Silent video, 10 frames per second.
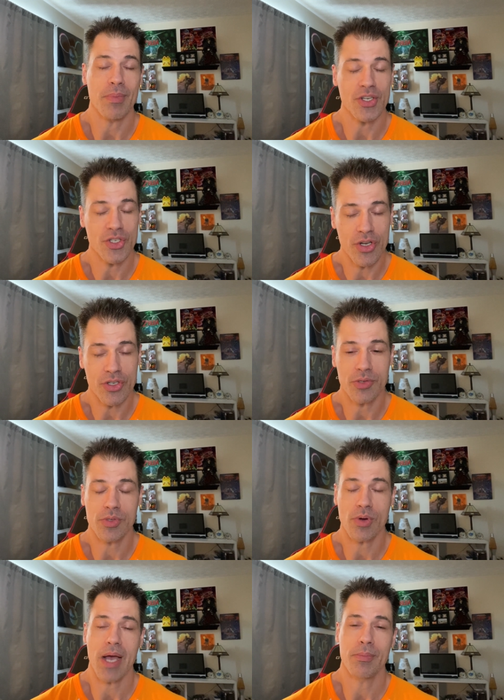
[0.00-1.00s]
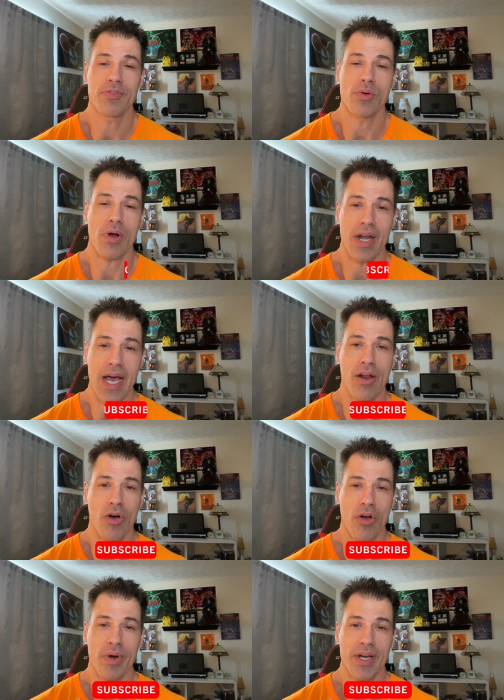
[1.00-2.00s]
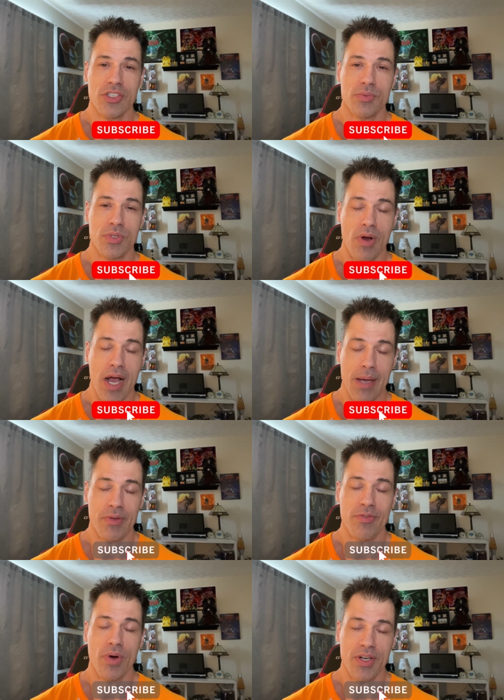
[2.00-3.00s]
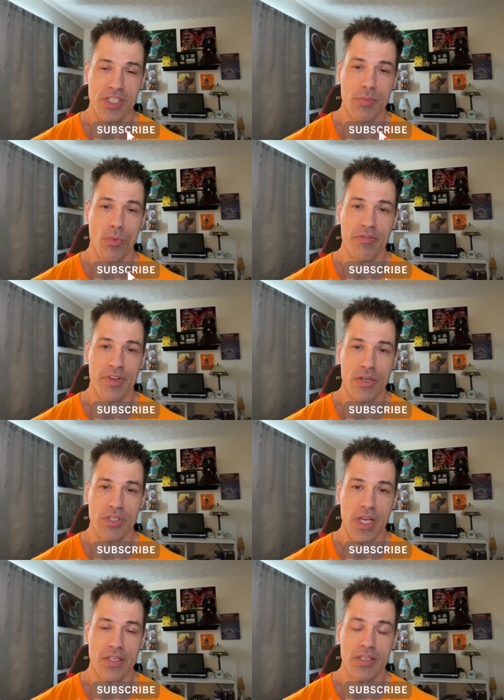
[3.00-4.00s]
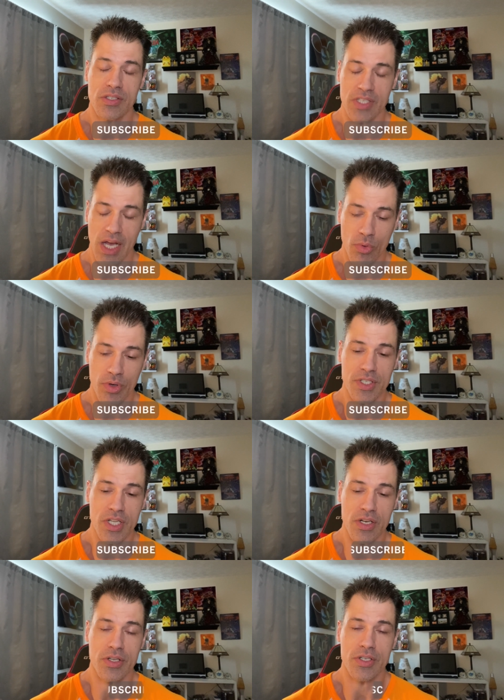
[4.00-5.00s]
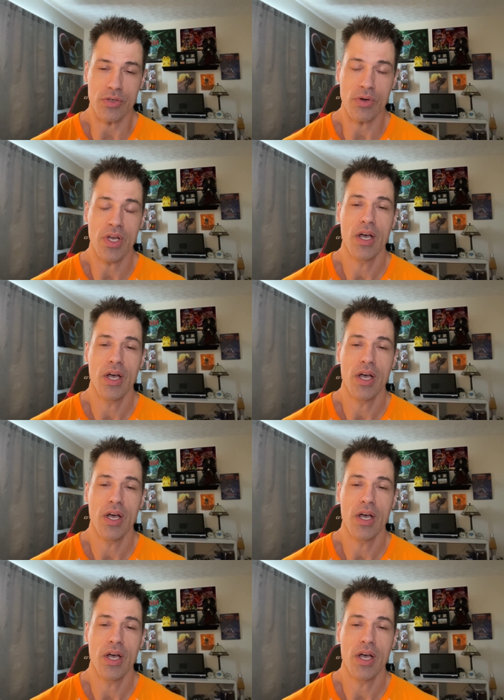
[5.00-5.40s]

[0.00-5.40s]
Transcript: Make sure you're subscribed if you are not already subscribed. If you want to see more videos like this, because I will continue to do